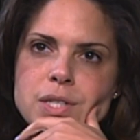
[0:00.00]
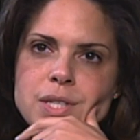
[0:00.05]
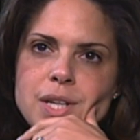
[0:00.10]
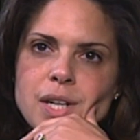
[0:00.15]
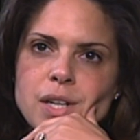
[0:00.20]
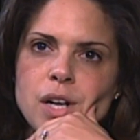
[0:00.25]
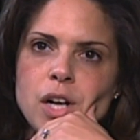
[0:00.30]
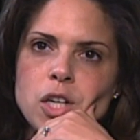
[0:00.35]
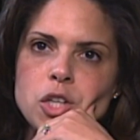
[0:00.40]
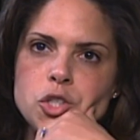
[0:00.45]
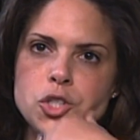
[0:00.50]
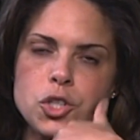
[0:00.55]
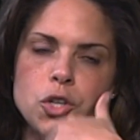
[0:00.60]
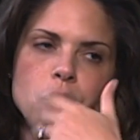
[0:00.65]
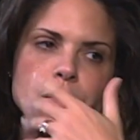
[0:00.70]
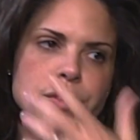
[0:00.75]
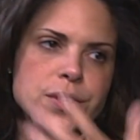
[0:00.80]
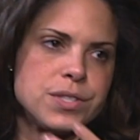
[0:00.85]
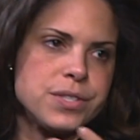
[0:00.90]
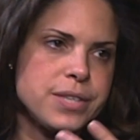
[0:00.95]
on technology
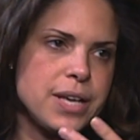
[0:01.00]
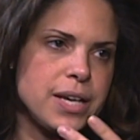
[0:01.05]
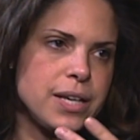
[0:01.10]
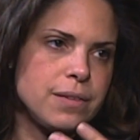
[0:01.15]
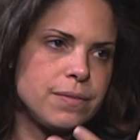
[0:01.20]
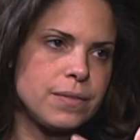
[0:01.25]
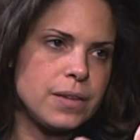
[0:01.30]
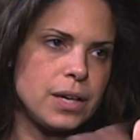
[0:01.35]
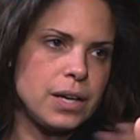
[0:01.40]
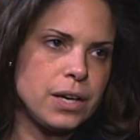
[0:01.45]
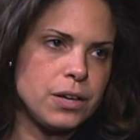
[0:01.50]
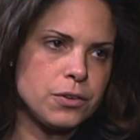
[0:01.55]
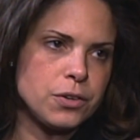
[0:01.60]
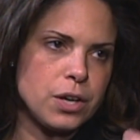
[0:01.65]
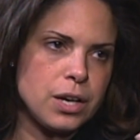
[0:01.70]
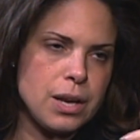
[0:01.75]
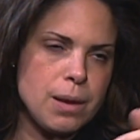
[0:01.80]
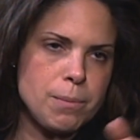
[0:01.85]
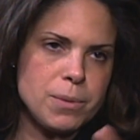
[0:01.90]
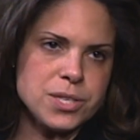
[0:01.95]
called The Site that aired
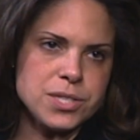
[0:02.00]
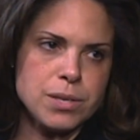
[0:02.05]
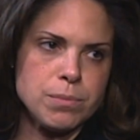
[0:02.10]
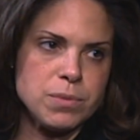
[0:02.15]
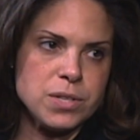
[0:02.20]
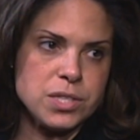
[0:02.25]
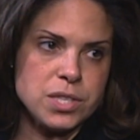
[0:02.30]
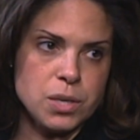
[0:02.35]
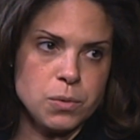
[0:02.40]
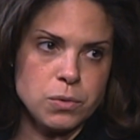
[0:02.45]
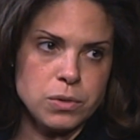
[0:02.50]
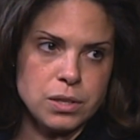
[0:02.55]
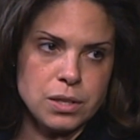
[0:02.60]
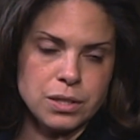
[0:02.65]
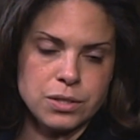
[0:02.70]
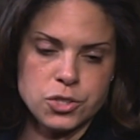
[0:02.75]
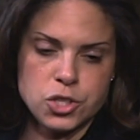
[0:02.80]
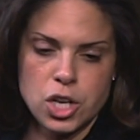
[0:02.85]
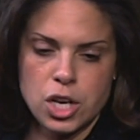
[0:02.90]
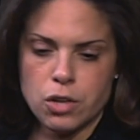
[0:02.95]
on MSNBC when
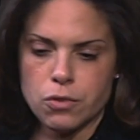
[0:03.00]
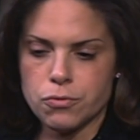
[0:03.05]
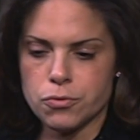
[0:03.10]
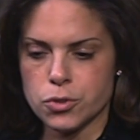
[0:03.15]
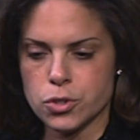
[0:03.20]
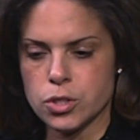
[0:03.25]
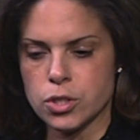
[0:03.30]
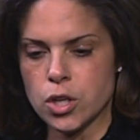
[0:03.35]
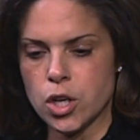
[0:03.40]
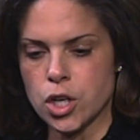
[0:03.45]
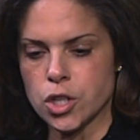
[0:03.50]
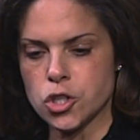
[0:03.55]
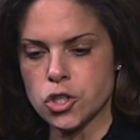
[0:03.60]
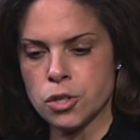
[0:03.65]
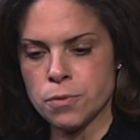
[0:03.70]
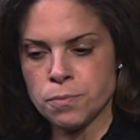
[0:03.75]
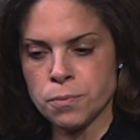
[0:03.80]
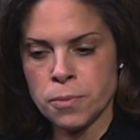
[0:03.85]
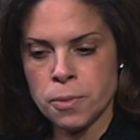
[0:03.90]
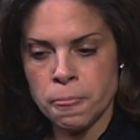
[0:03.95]
the channel first
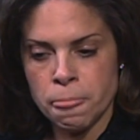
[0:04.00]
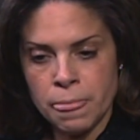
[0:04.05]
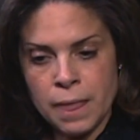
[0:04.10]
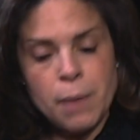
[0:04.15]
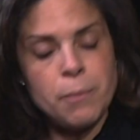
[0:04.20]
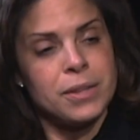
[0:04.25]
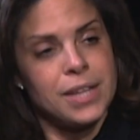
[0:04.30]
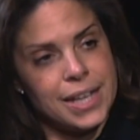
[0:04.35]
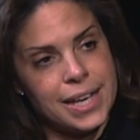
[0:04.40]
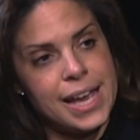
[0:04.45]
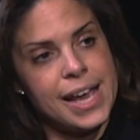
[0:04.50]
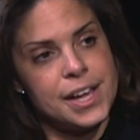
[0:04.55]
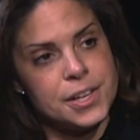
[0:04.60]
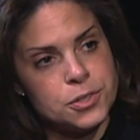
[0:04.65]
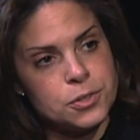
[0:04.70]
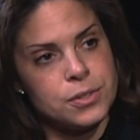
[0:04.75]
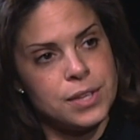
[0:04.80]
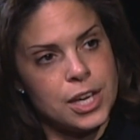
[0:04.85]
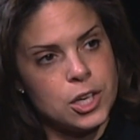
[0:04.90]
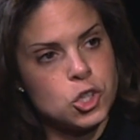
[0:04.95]
launched, and when they
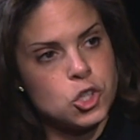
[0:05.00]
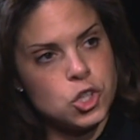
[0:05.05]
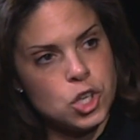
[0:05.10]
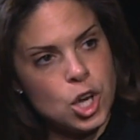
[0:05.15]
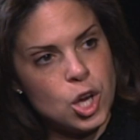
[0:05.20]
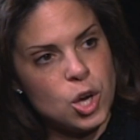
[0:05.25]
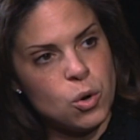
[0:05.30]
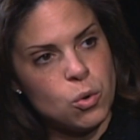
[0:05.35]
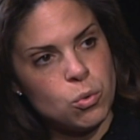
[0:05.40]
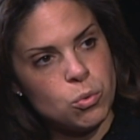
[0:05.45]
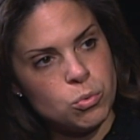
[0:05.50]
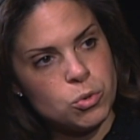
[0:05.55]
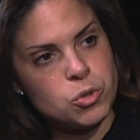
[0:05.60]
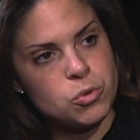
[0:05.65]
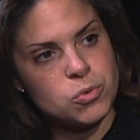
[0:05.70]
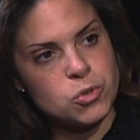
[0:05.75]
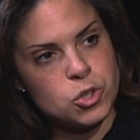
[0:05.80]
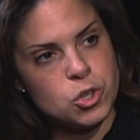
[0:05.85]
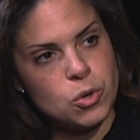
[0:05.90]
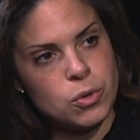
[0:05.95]
canceled that show, which
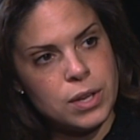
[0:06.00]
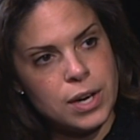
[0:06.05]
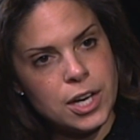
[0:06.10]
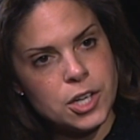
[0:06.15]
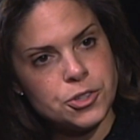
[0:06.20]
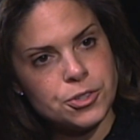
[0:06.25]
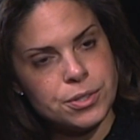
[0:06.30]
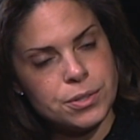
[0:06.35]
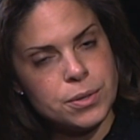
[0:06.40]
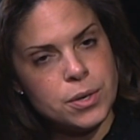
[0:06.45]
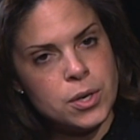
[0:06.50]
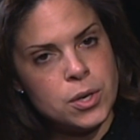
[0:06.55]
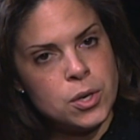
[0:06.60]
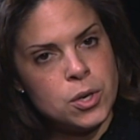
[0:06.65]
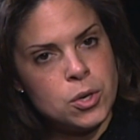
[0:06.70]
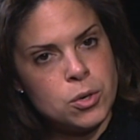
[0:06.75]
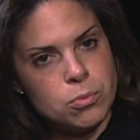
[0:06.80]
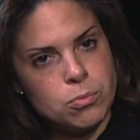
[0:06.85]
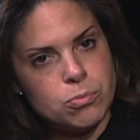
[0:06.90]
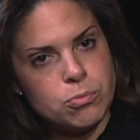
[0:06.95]
was a show that actually
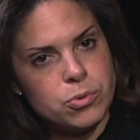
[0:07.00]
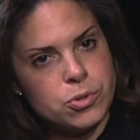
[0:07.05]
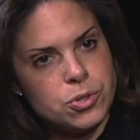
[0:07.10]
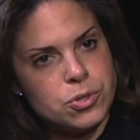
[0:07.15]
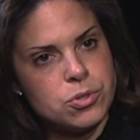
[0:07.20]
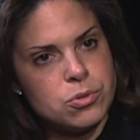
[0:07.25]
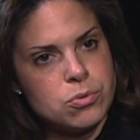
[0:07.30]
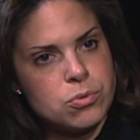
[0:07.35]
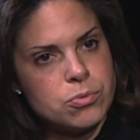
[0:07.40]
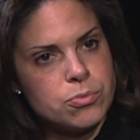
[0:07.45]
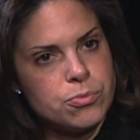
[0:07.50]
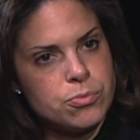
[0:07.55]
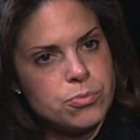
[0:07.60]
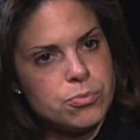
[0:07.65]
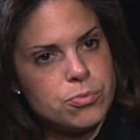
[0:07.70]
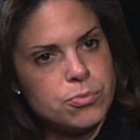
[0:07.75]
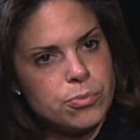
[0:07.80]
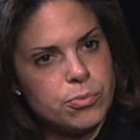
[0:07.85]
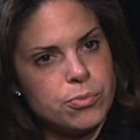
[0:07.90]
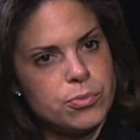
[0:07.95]
was
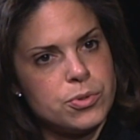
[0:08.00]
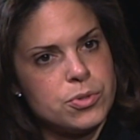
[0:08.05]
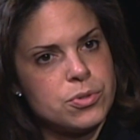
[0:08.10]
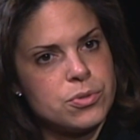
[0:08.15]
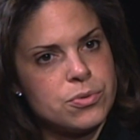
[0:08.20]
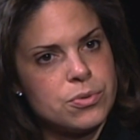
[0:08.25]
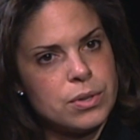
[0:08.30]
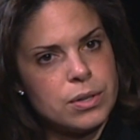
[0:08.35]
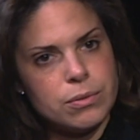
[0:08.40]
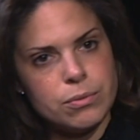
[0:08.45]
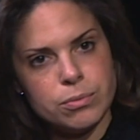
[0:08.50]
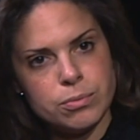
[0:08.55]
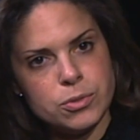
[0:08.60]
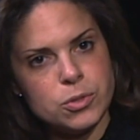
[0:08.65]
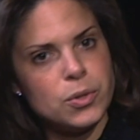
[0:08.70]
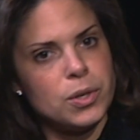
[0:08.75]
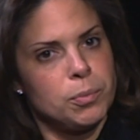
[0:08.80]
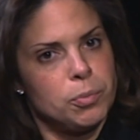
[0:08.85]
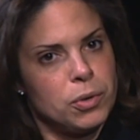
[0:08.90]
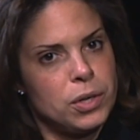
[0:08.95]
was
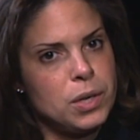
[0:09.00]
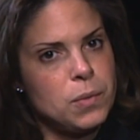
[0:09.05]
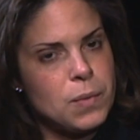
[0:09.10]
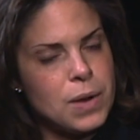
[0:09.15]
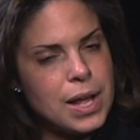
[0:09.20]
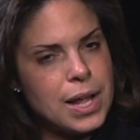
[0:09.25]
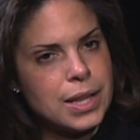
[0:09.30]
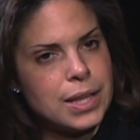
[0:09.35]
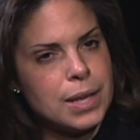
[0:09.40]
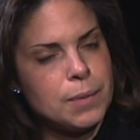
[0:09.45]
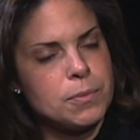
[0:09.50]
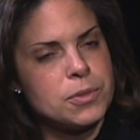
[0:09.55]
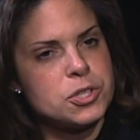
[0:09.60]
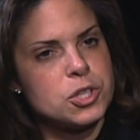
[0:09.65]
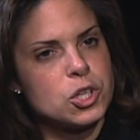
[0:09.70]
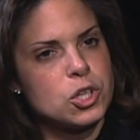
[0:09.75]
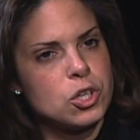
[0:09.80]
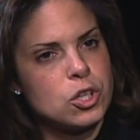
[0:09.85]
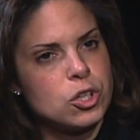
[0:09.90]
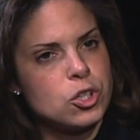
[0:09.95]
doing pretty well and was
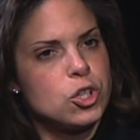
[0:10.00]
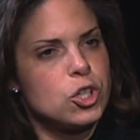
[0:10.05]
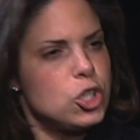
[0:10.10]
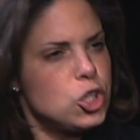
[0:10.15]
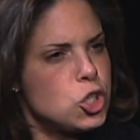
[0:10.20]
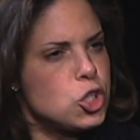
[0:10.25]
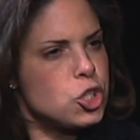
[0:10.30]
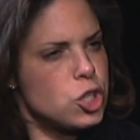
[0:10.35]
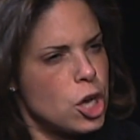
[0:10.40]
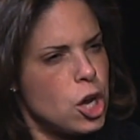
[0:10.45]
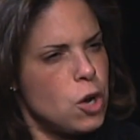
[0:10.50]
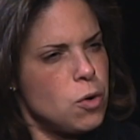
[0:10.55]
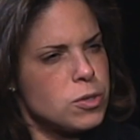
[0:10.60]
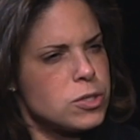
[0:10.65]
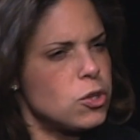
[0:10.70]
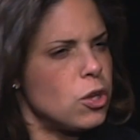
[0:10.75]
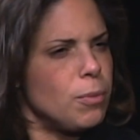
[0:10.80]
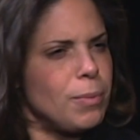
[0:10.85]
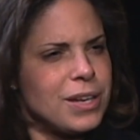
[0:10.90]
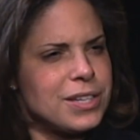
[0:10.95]
a good show,
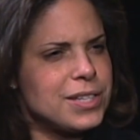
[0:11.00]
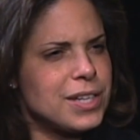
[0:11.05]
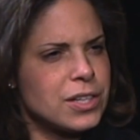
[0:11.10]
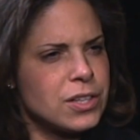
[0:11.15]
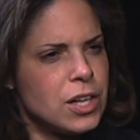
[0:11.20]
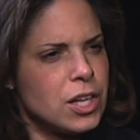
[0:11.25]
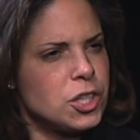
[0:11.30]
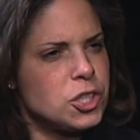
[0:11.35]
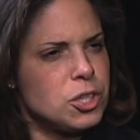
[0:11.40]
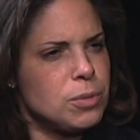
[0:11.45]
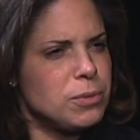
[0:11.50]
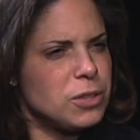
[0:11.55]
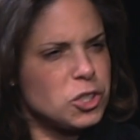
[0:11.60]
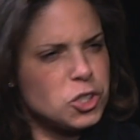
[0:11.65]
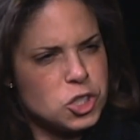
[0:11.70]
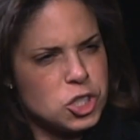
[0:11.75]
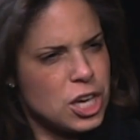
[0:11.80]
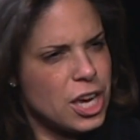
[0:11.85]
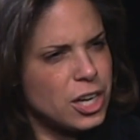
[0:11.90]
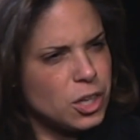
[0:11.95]
was all about technology. when
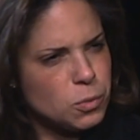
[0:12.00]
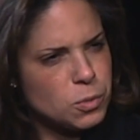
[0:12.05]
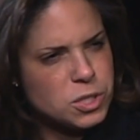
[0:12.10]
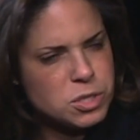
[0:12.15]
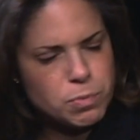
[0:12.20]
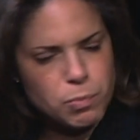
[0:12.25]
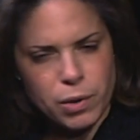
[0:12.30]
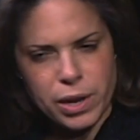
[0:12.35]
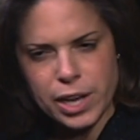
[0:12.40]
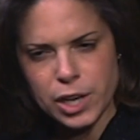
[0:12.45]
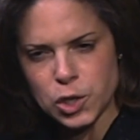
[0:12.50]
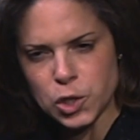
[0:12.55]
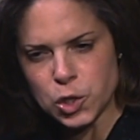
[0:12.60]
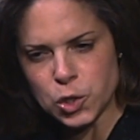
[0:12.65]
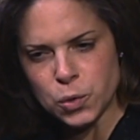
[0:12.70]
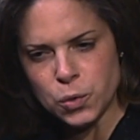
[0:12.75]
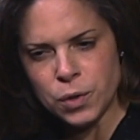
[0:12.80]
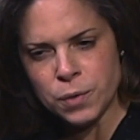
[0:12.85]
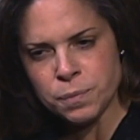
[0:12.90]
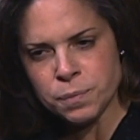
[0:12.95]
the channel was brand
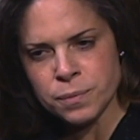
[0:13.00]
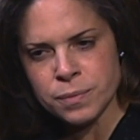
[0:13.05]
new.